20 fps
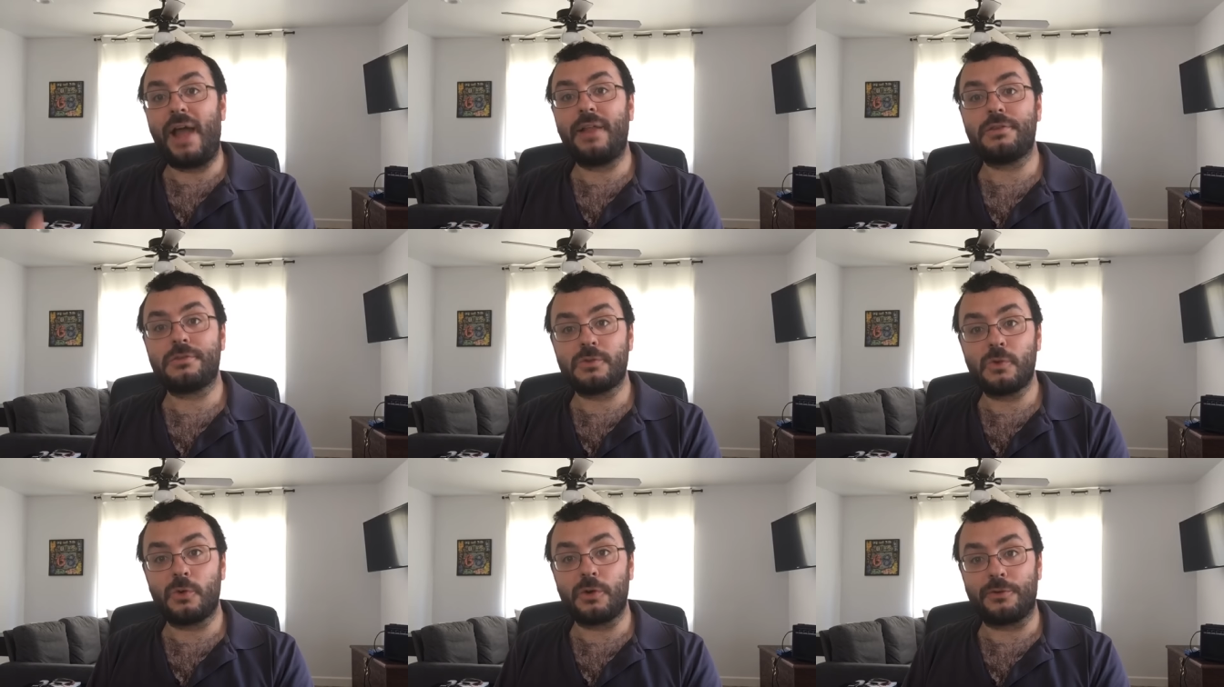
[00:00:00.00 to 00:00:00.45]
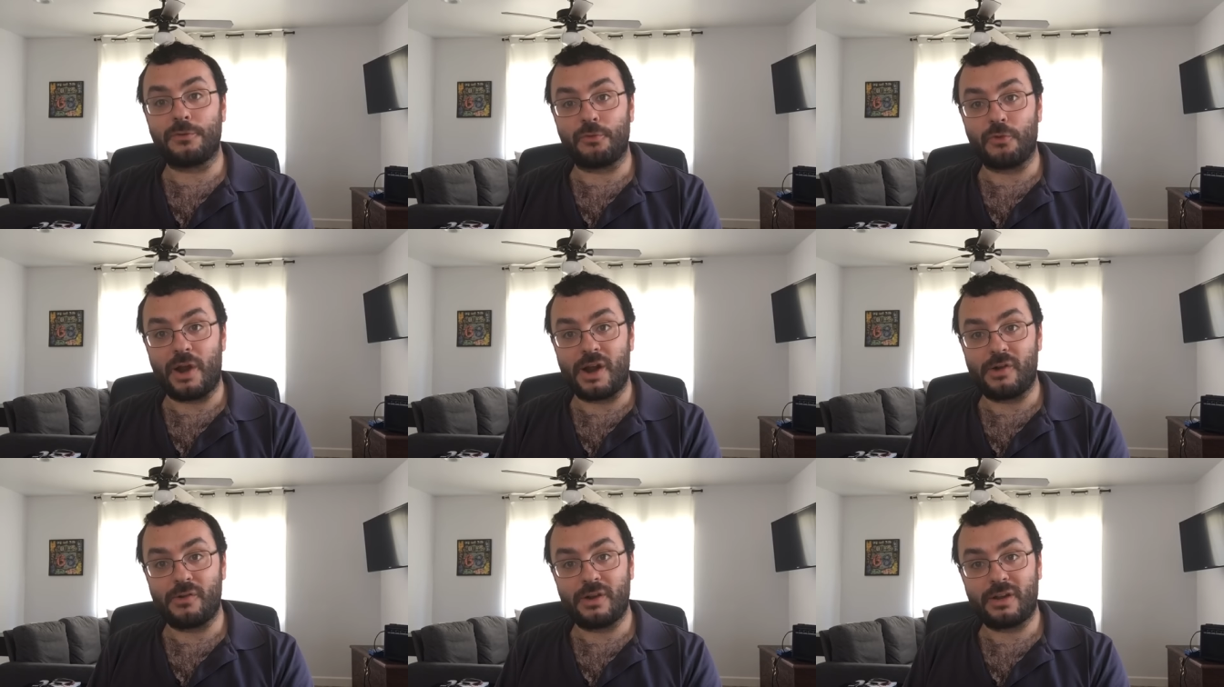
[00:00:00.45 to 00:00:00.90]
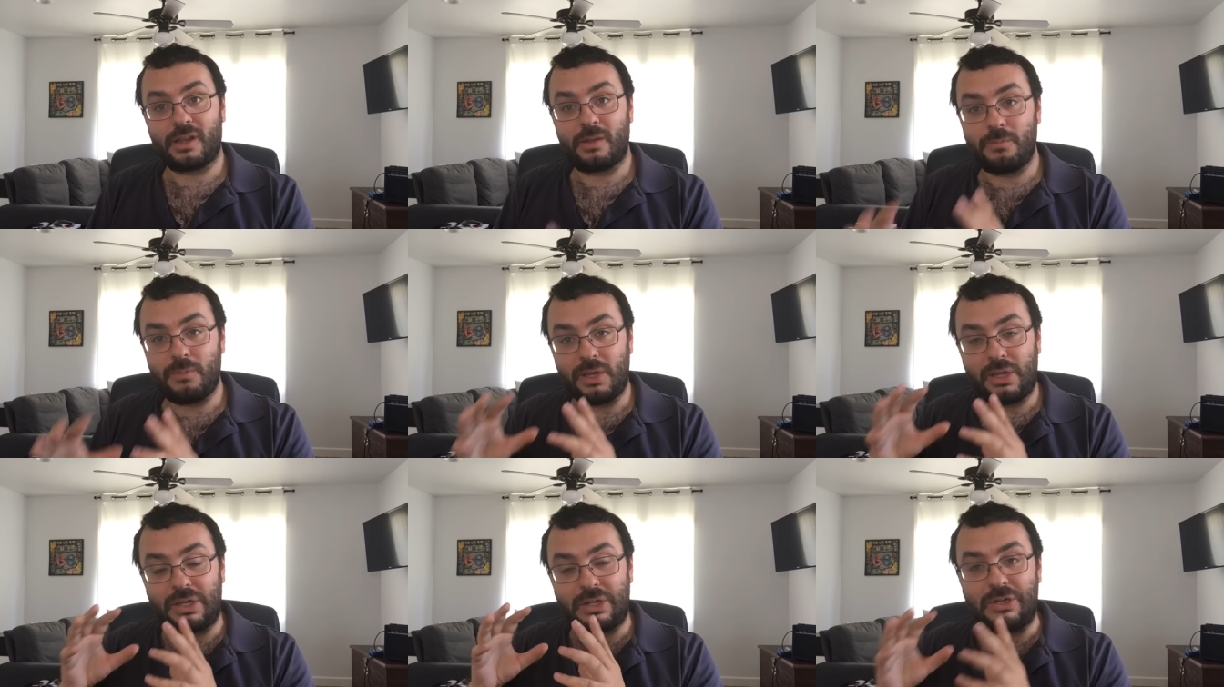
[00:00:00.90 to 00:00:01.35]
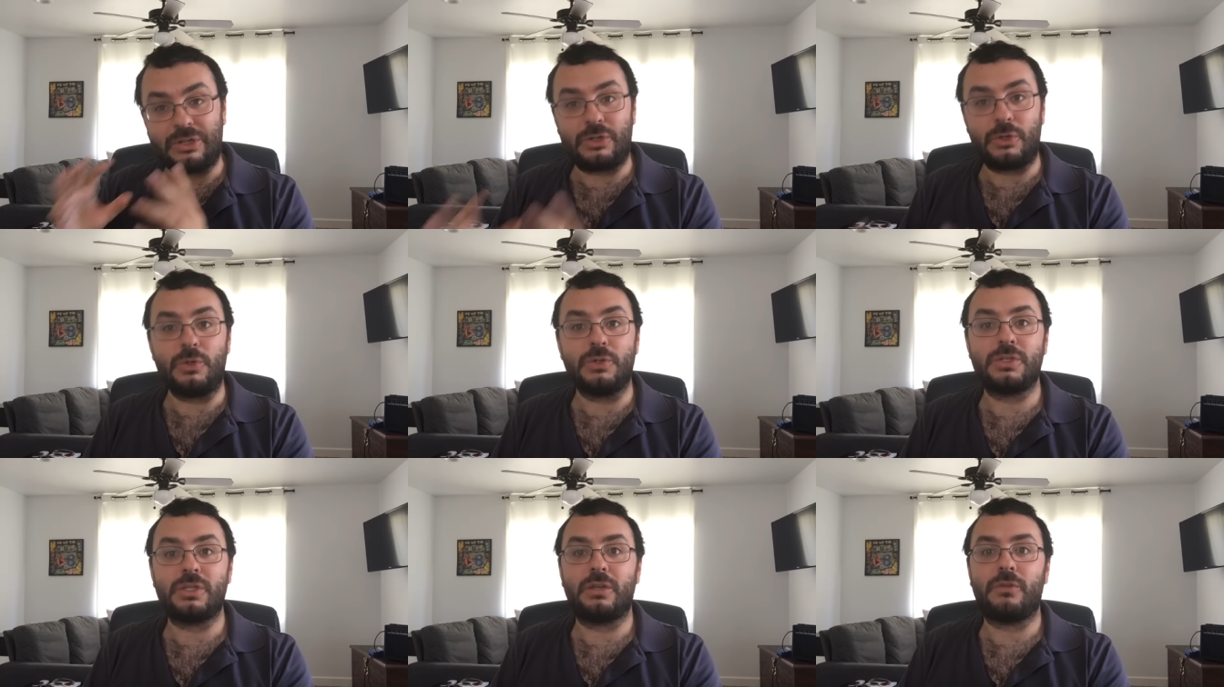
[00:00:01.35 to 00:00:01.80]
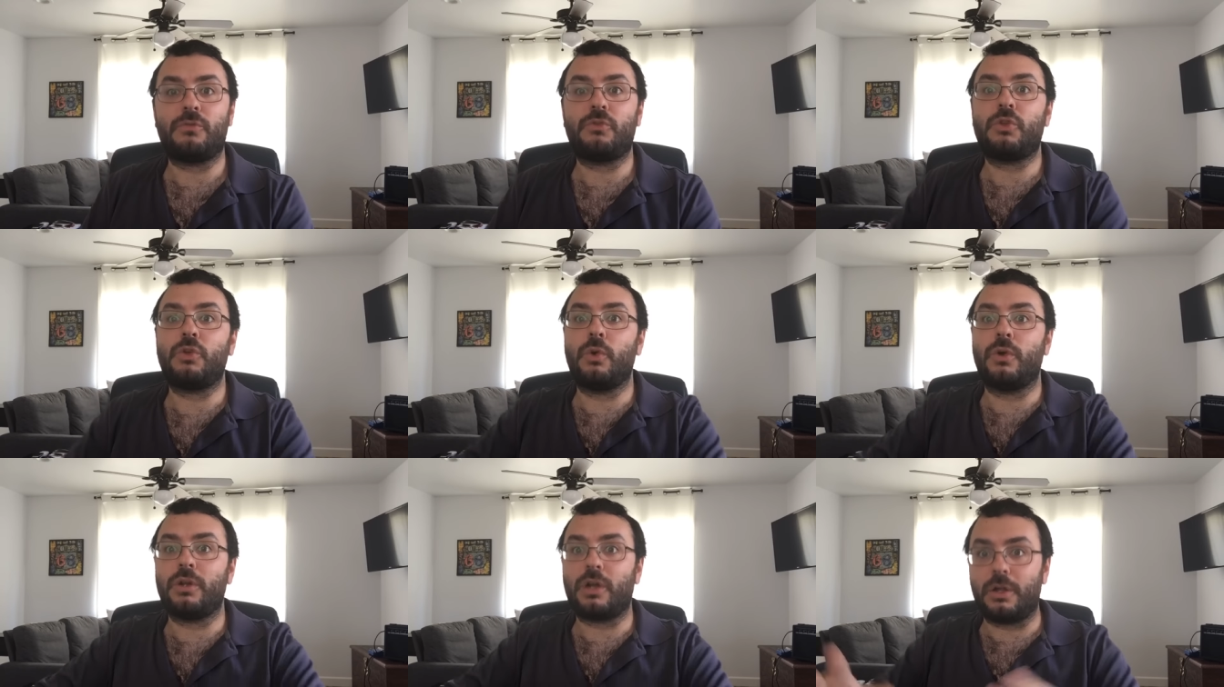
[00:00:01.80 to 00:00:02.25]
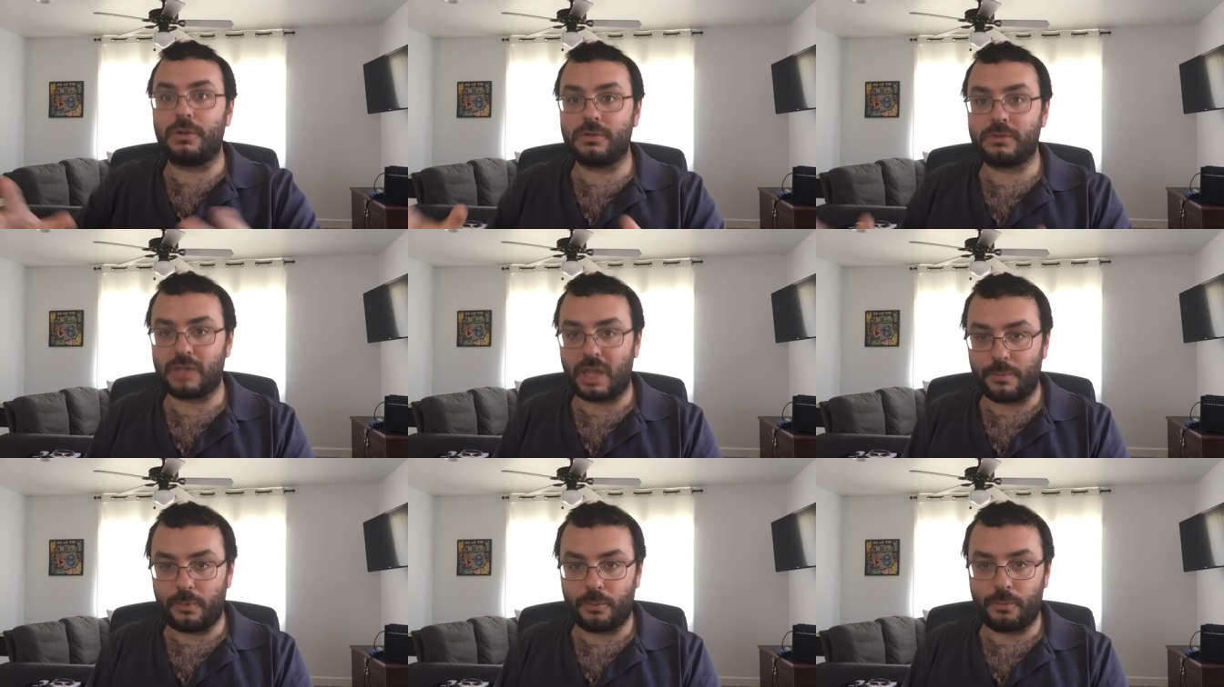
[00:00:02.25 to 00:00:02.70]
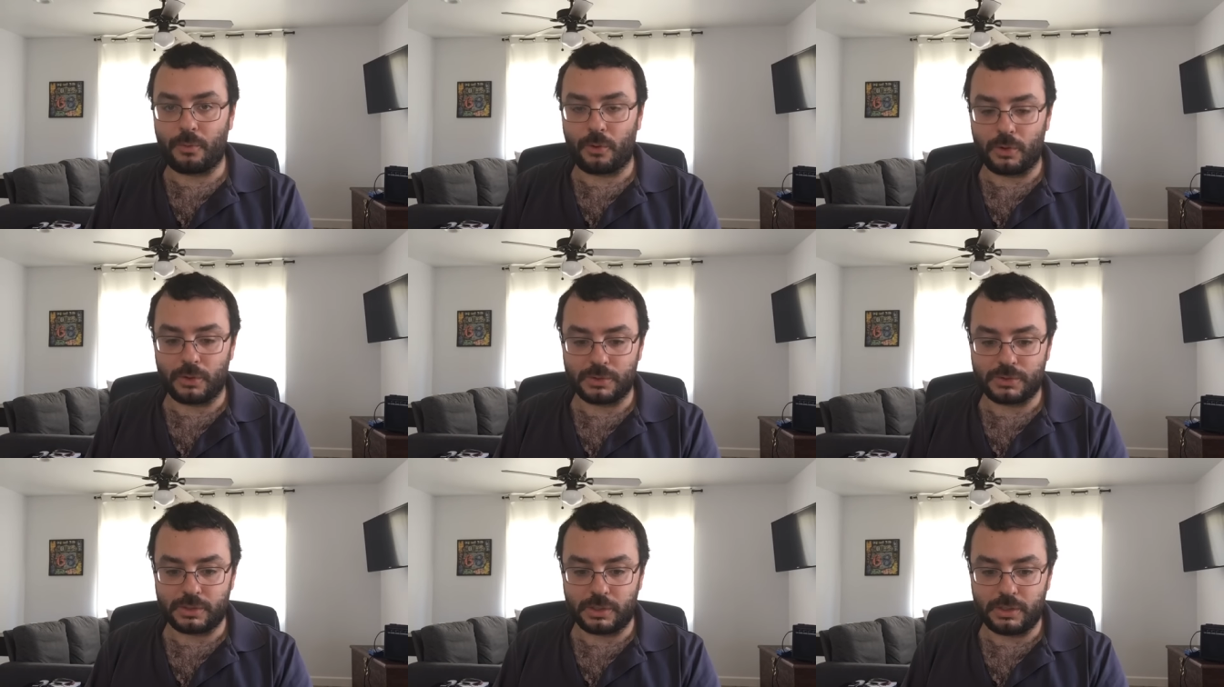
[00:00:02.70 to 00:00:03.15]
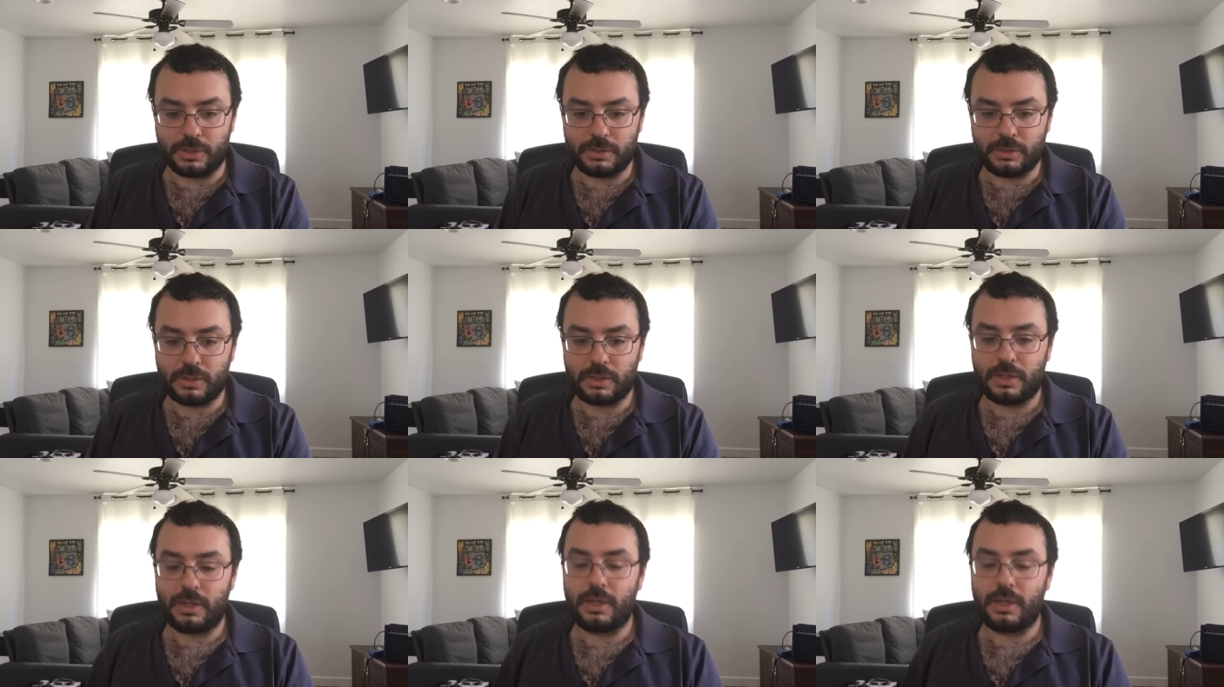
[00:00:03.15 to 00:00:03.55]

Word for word: sort of rhetoric can be conducive to an unstable person